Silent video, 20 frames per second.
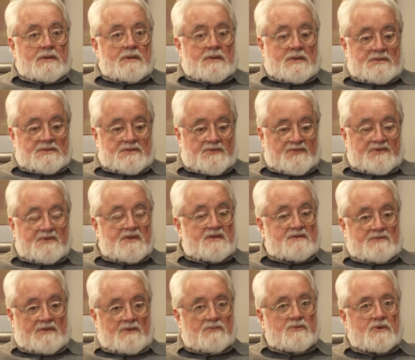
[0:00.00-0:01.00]
Because if it
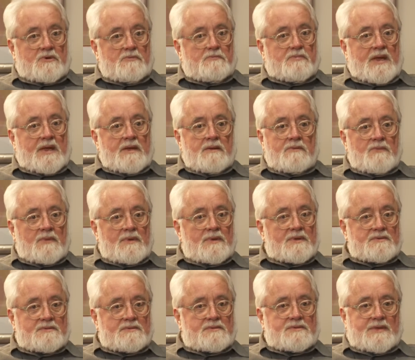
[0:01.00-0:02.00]
doesn't get rid of your pain,
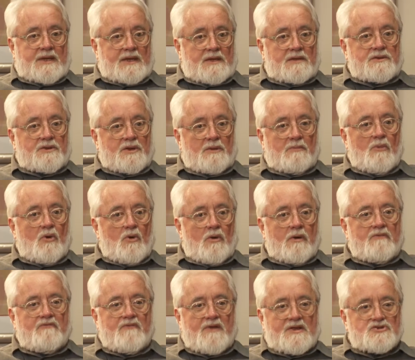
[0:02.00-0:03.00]
well, it take a little
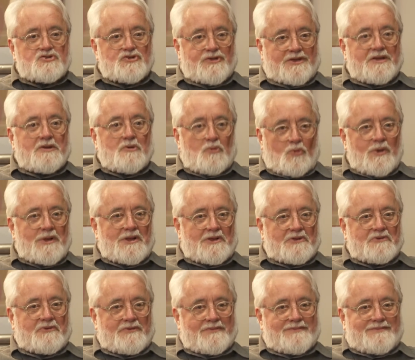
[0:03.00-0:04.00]
more. Eventually, it
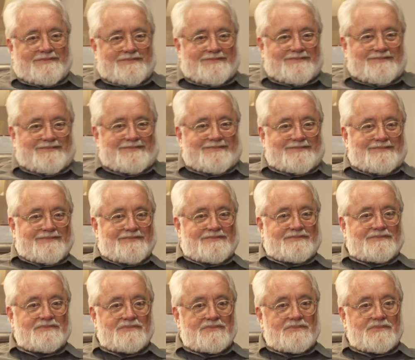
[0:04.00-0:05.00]
will
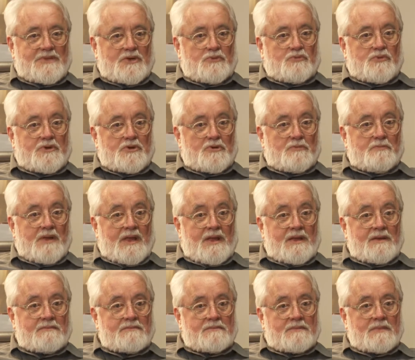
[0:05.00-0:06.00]
get rid of your
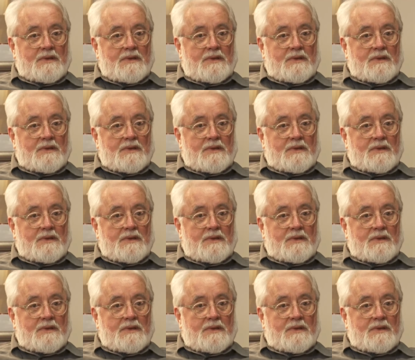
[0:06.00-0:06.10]
pain.